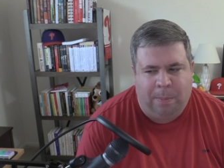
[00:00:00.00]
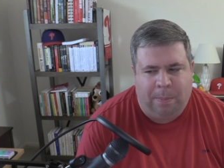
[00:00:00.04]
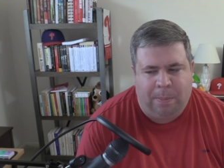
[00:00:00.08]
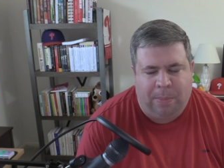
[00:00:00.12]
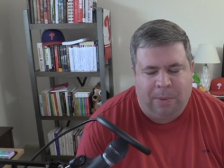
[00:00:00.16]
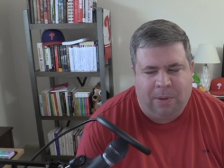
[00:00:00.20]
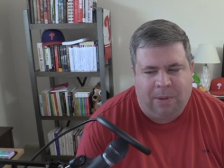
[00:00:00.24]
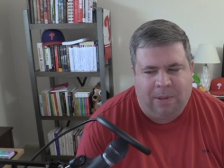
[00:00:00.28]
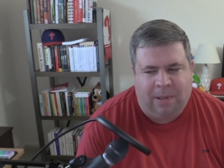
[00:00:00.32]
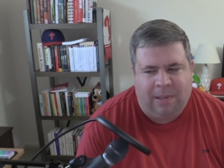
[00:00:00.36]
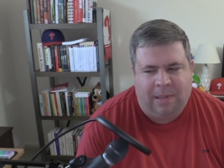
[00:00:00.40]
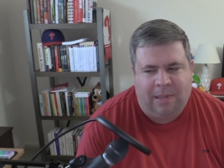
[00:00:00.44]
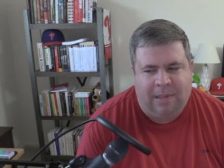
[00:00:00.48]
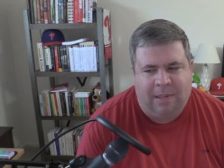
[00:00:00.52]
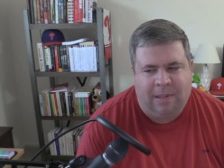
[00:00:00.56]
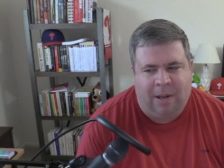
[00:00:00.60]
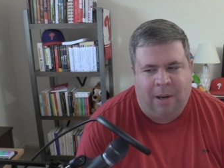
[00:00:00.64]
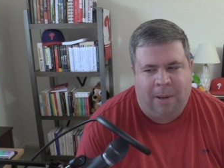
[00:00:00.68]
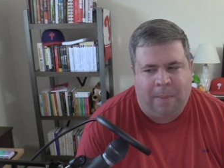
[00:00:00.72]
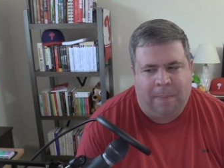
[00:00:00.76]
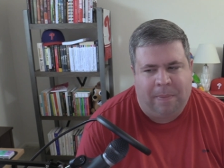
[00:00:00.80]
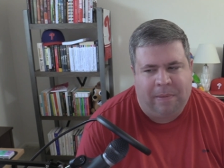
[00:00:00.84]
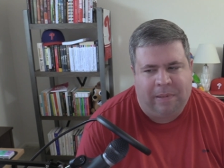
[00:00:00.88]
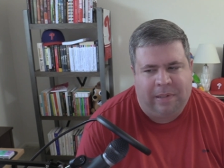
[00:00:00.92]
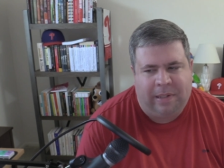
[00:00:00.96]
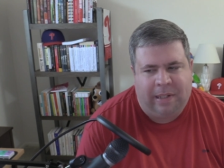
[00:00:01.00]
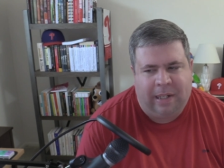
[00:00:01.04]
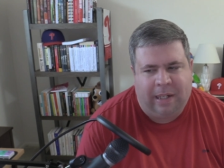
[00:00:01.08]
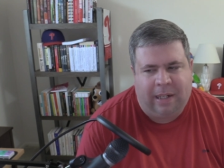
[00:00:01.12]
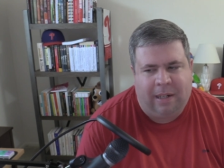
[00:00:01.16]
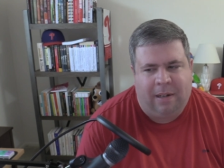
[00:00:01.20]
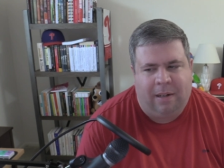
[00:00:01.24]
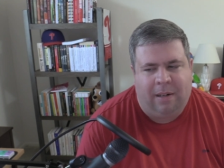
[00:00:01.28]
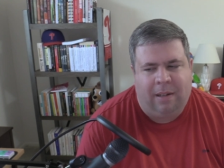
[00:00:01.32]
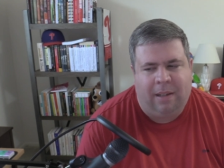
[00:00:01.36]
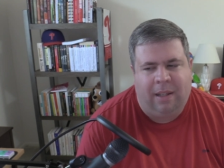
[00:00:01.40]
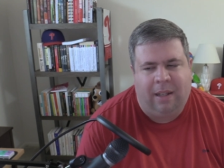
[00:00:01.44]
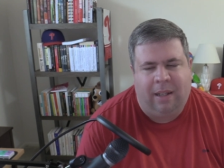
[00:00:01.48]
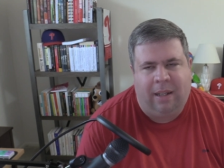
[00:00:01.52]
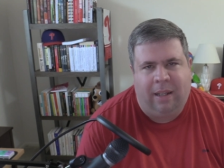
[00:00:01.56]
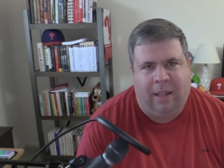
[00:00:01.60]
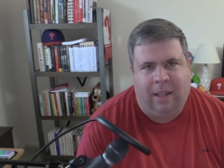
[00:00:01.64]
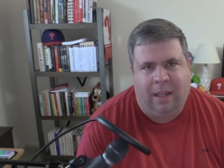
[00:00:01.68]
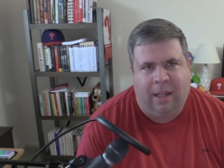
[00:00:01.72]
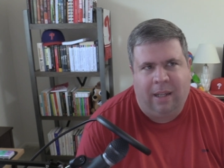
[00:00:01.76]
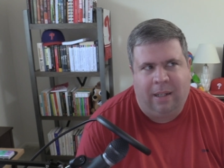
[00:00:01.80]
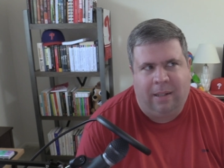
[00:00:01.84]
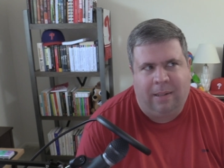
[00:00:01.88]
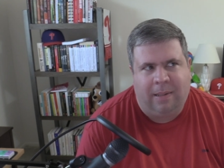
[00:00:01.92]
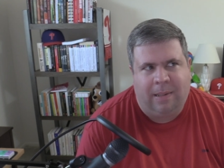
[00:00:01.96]
books are particularly
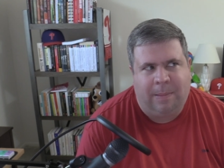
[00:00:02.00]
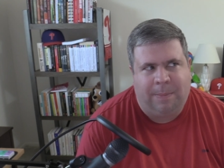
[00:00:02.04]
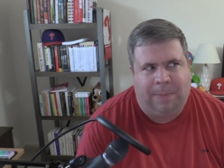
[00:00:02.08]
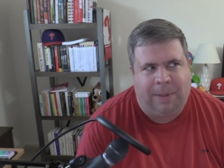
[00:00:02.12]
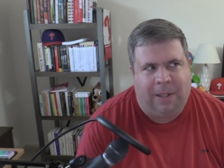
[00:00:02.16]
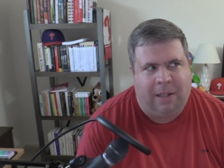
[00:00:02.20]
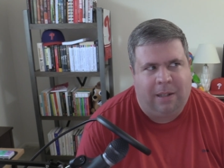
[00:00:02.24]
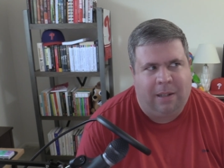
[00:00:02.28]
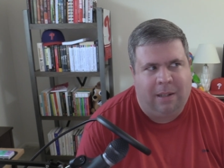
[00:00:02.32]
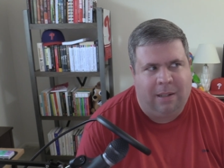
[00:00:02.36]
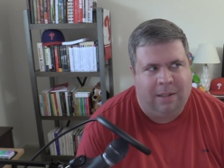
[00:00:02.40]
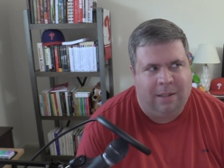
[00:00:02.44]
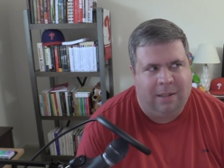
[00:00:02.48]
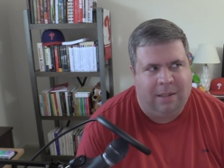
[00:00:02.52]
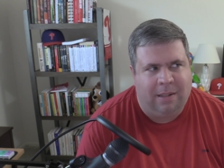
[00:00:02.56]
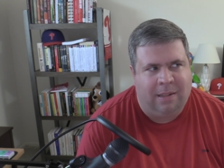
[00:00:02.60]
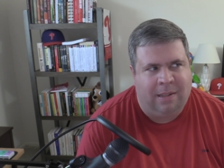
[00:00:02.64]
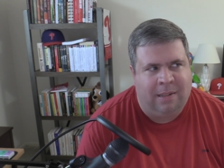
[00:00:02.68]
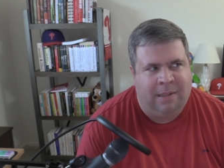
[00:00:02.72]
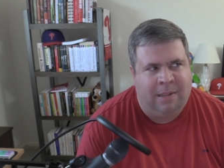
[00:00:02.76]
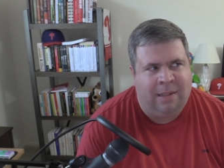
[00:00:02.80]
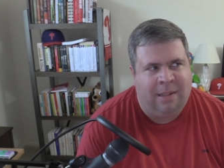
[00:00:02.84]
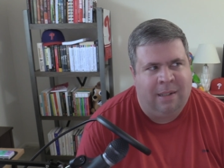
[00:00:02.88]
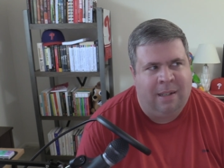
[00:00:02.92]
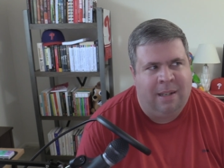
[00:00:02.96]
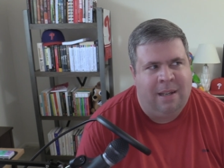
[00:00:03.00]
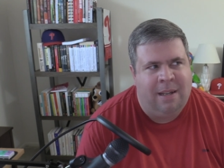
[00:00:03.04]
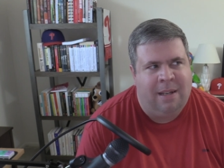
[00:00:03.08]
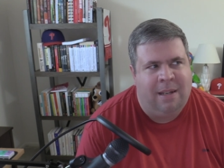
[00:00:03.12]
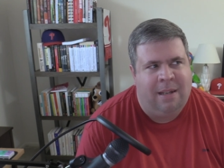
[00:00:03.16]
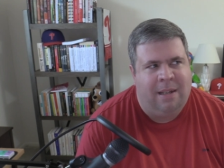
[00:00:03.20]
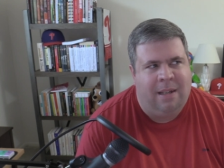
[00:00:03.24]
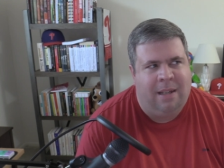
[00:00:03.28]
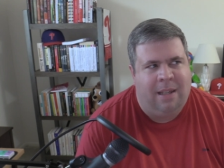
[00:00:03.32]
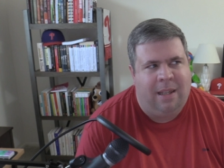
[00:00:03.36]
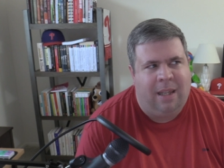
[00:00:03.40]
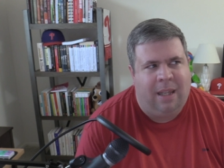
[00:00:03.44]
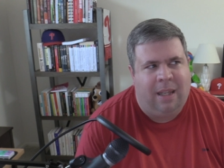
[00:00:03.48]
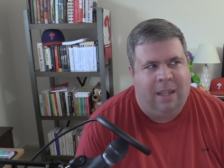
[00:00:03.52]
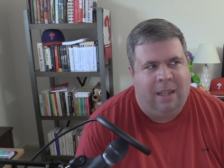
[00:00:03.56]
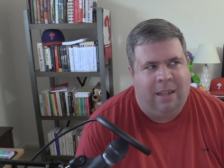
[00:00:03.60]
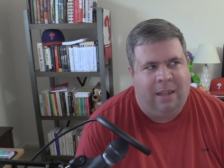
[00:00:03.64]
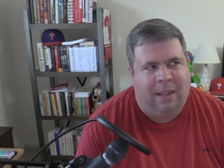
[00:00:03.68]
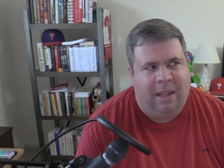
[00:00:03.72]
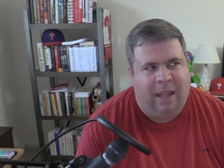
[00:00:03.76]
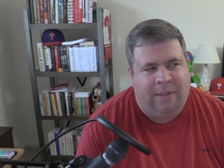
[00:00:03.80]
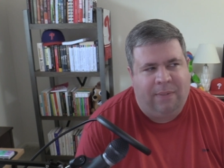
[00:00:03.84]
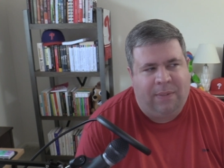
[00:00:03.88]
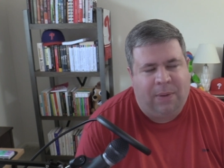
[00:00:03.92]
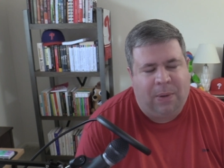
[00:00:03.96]
nice because
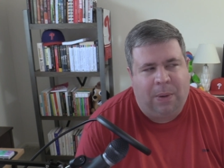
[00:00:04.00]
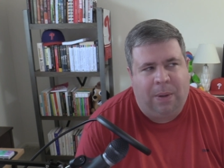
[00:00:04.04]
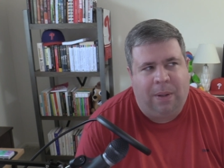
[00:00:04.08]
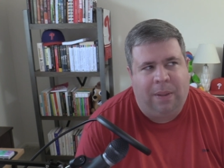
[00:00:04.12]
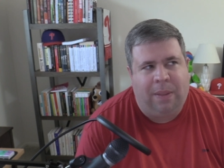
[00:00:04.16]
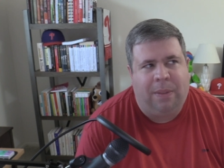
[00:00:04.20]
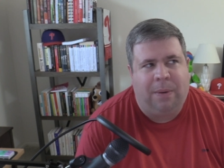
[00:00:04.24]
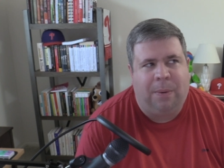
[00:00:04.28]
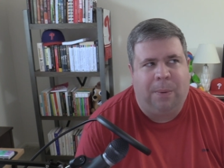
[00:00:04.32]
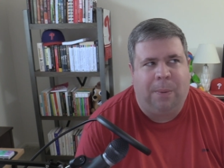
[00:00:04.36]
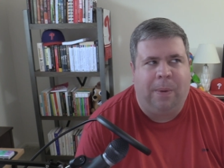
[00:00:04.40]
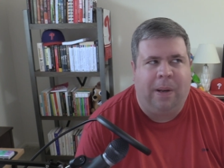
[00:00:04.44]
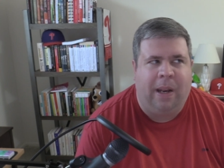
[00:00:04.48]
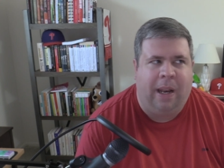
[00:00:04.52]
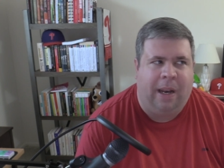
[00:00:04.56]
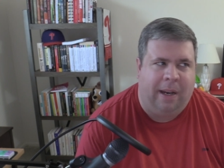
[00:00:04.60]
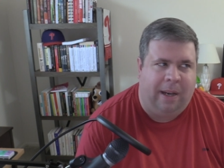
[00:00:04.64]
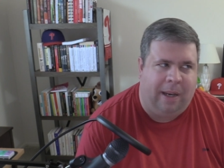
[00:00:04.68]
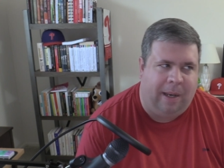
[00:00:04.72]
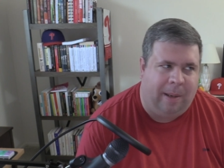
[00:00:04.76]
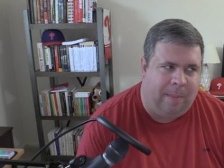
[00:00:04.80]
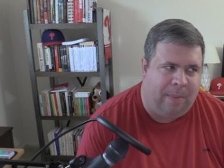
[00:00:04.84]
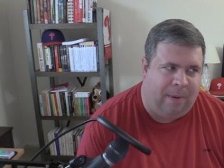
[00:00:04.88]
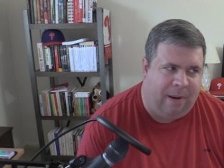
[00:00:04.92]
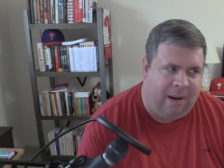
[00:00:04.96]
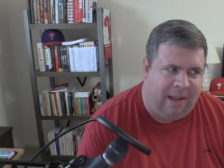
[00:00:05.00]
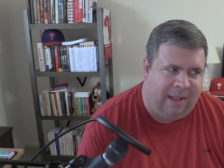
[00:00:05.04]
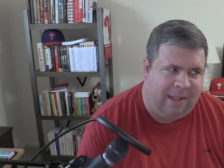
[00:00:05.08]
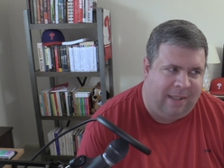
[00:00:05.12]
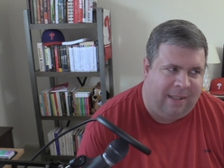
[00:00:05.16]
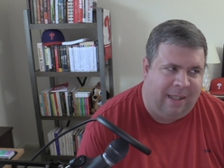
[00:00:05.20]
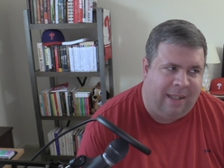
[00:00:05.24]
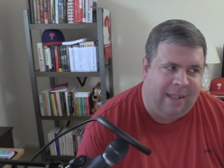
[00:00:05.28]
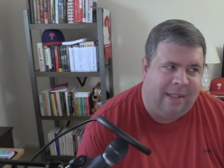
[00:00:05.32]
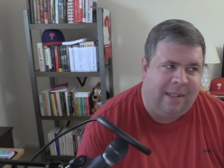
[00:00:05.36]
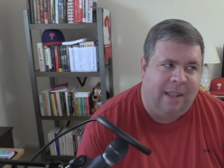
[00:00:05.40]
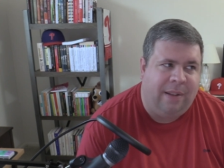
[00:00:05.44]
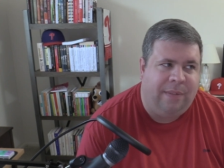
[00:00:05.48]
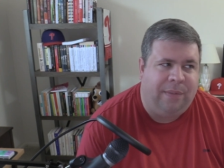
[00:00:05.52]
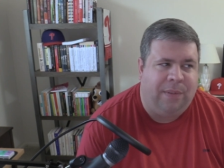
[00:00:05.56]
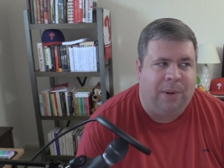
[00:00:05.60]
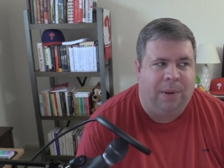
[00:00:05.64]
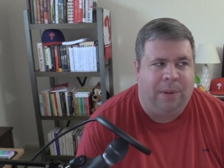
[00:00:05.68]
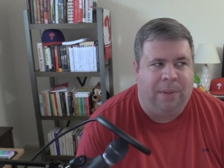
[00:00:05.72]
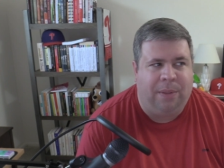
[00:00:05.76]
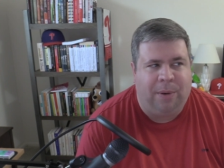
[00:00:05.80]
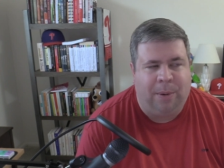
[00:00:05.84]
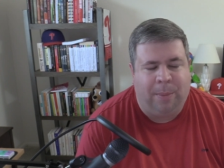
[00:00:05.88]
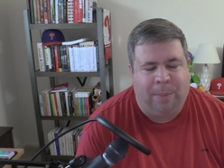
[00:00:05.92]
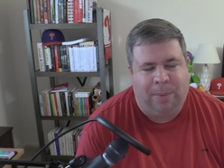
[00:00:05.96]
they've gone through an editing process. They've
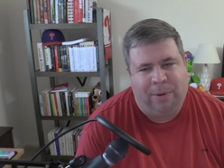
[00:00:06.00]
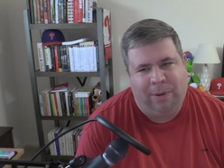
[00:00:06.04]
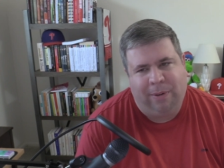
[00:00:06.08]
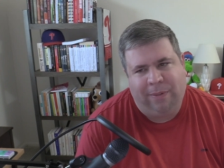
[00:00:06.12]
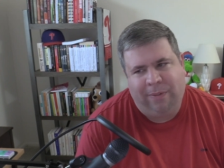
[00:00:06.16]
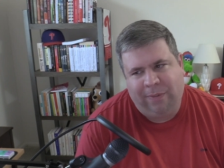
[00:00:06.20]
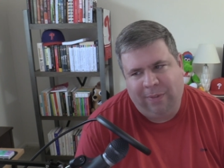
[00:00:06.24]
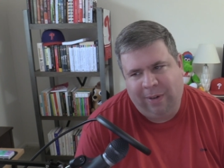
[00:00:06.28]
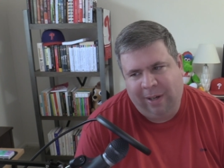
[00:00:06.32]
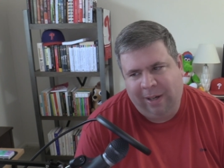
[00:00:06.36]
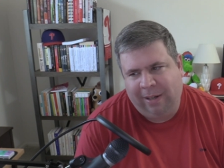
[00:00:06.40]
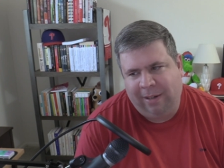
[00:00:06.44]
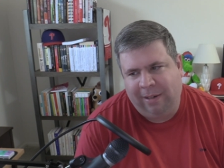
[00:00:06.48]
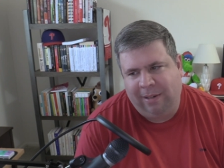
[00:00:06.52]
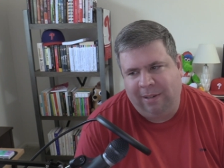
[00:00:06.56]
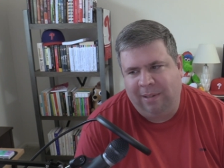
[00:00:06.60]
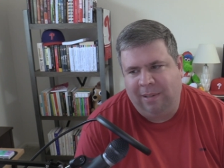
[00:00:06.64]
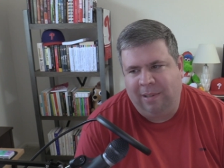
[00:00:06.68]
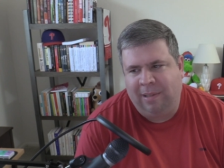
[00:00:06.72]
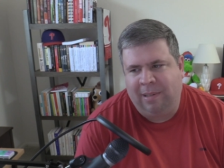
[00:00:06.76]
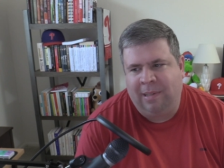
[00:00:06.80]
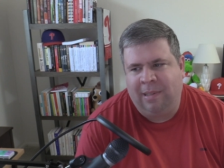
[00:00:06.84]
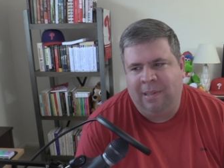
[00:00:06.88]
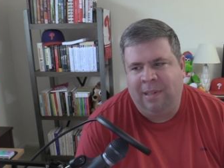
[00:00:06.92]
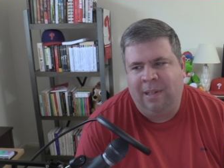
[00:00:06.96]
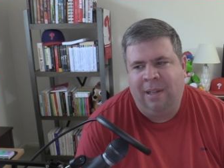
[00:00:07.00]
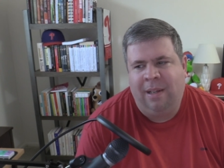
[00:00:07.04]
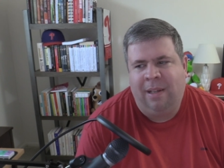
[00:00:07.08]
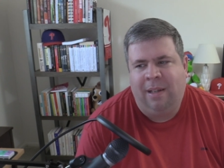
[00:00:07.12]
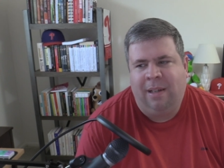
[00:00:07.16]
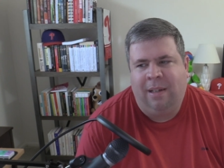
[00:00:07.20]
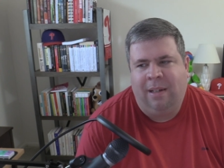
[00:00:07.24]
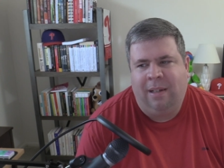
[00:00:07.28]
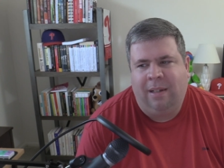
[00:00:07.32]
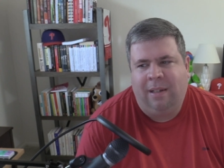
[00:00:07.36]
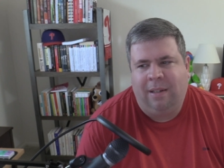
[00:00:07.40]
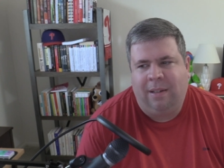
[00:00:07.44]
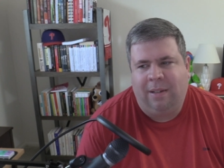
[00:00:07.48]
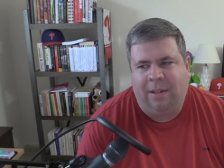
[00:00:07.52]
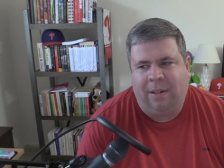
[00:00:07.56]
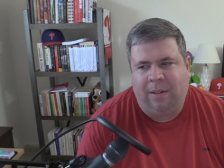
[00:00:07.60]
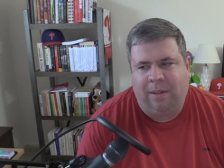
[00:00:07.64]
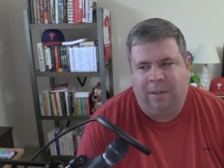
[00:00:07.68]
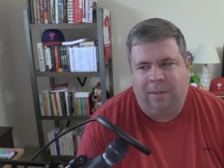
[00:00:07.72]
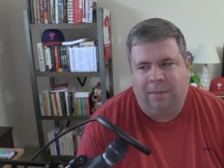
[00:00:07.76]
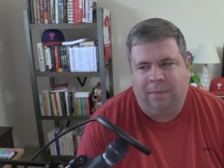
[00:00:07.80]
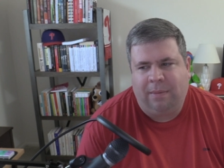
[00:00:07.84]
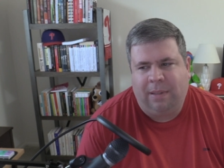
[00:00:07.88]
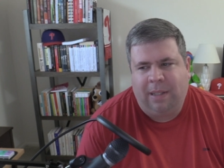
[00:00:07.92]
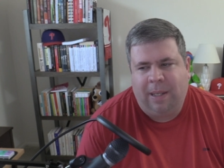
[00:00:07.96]
gone through proofreaders.
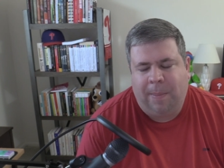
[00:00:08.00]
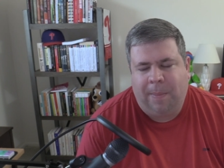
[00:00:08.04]
They're